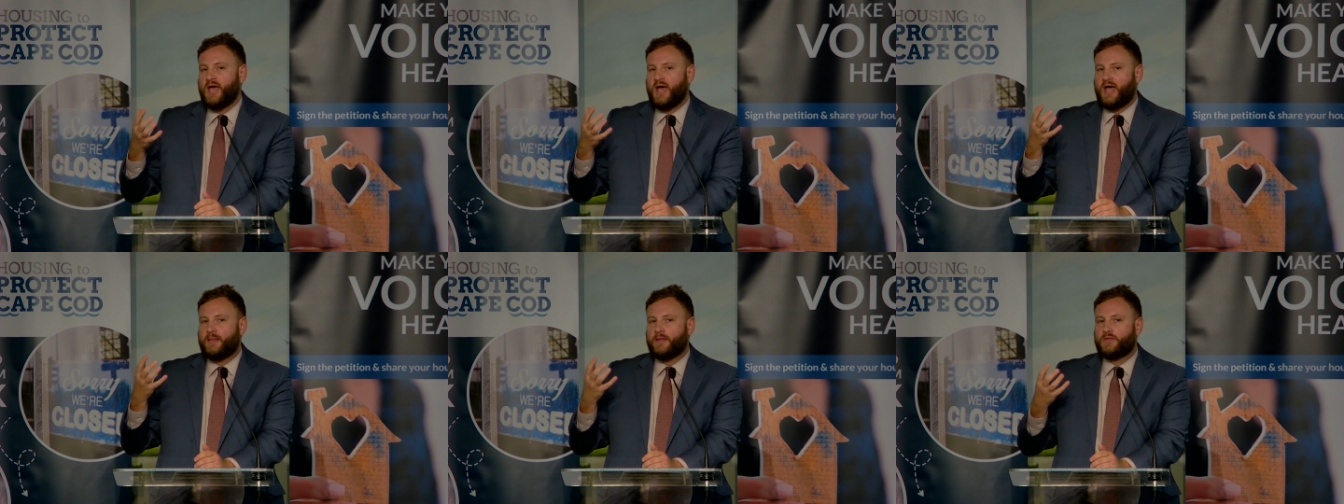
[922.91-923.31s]

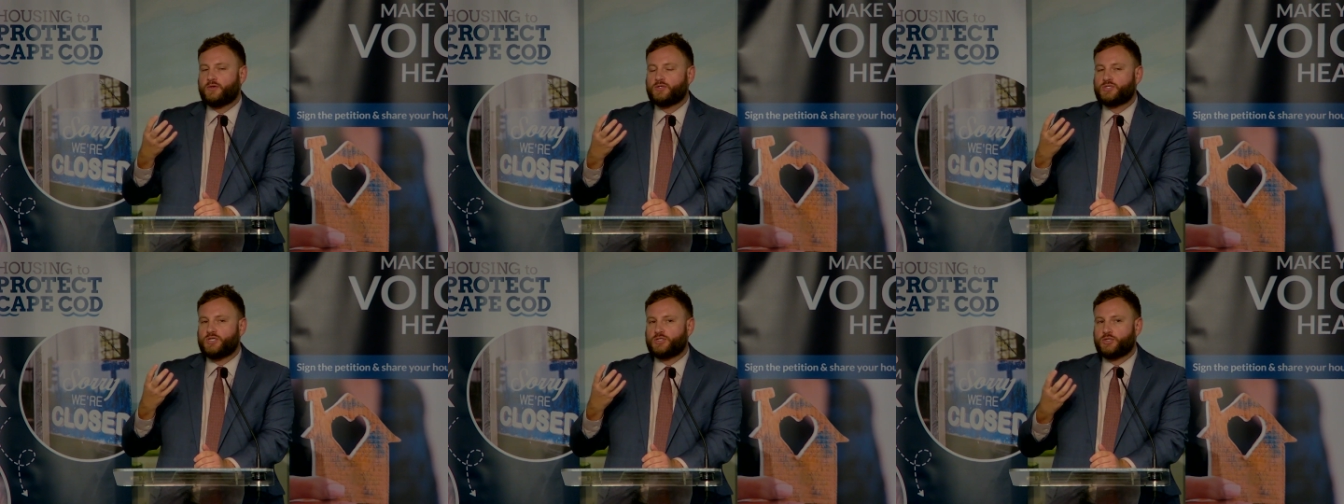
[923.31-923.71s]
And that
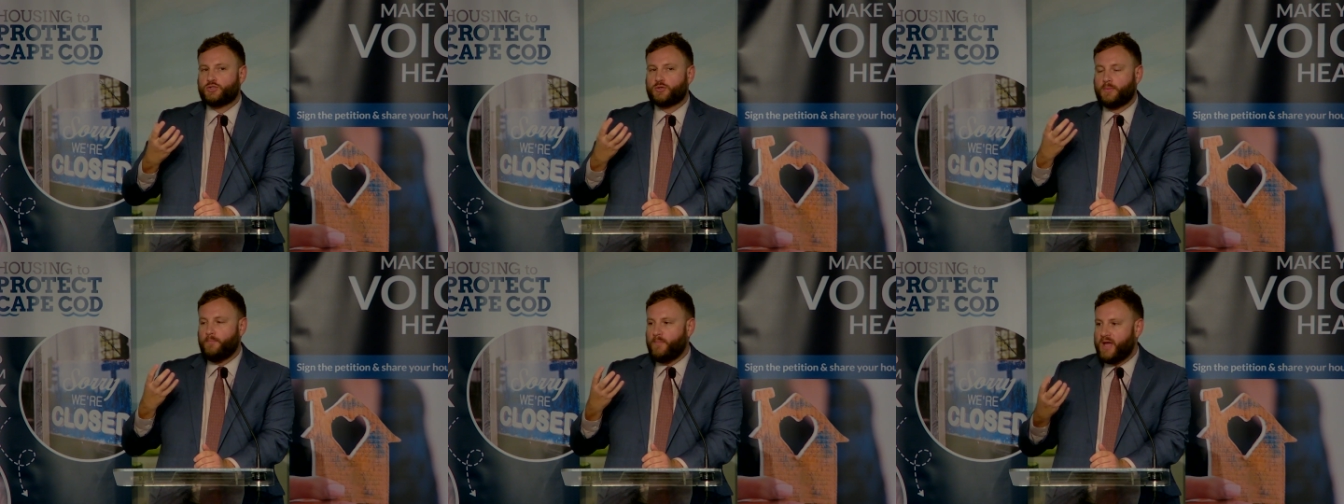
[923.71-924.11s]
there's such a
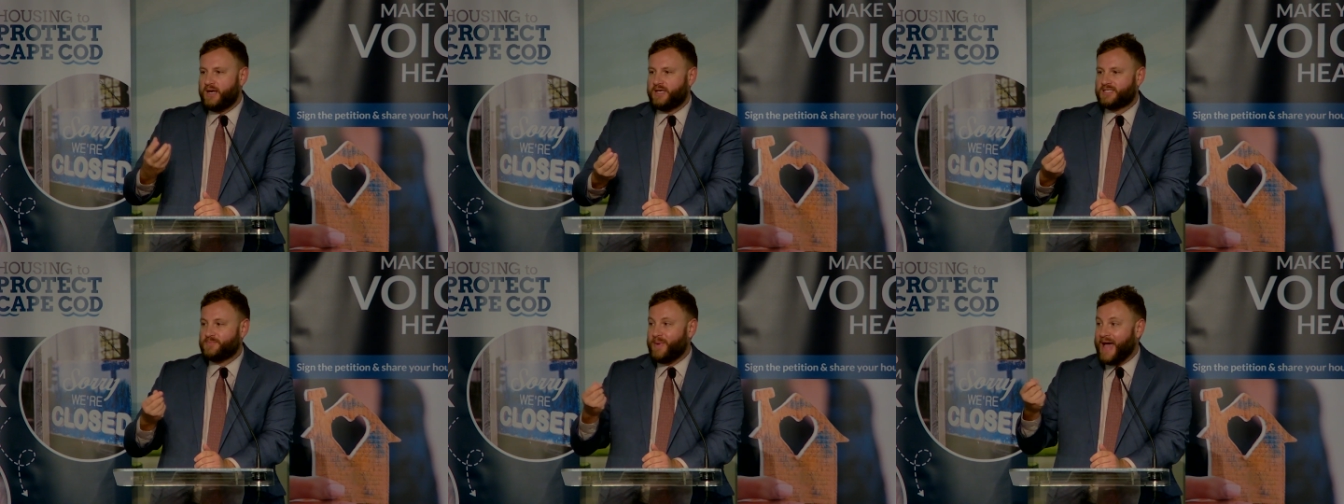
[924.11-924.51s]

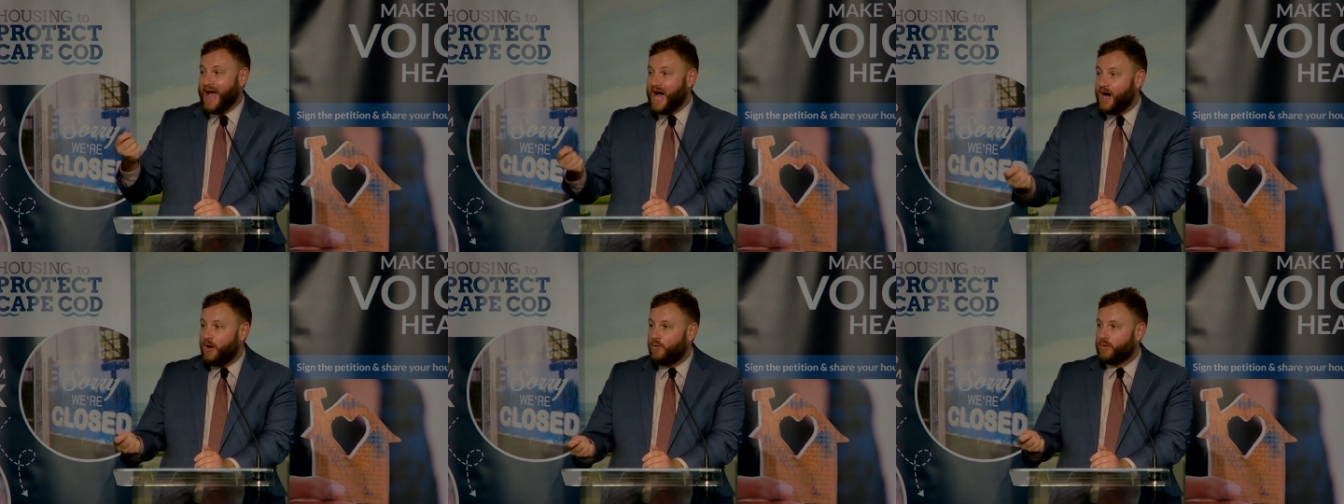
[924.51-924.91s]
tremendous
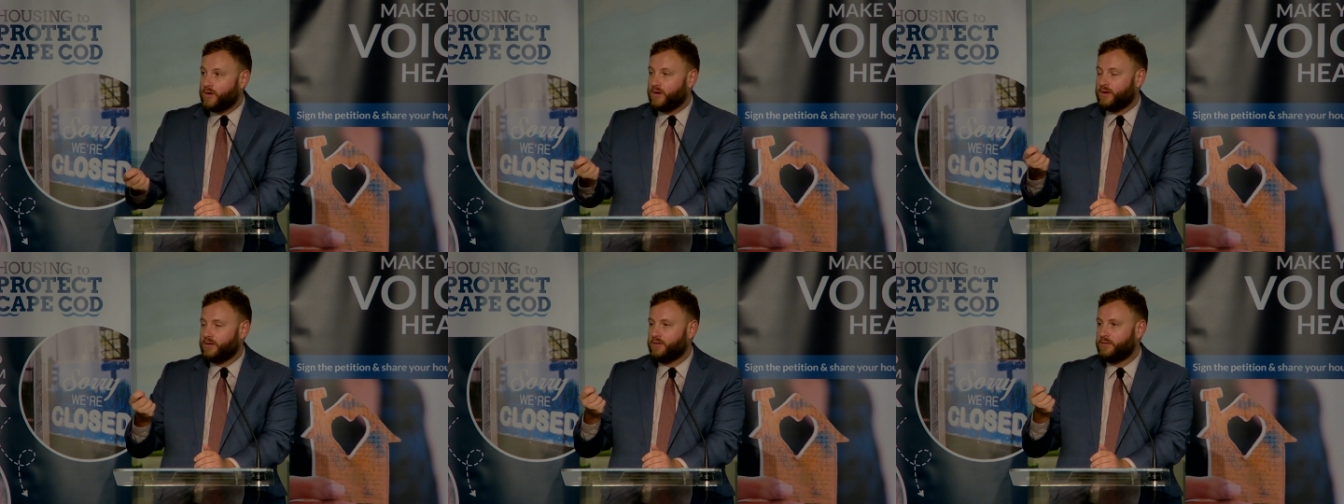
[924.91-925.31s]

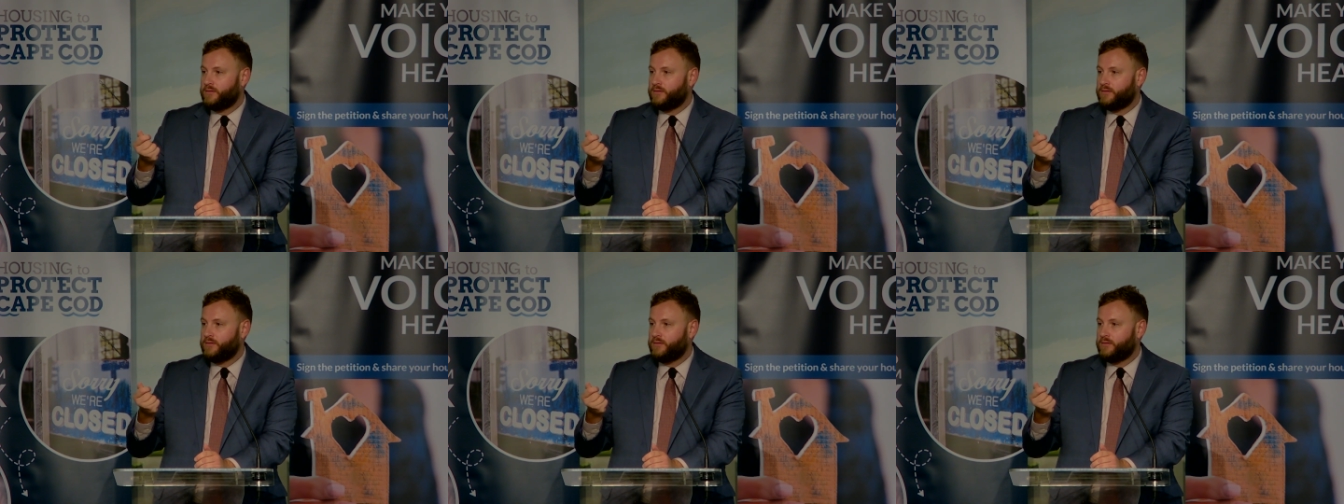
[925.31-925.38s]
power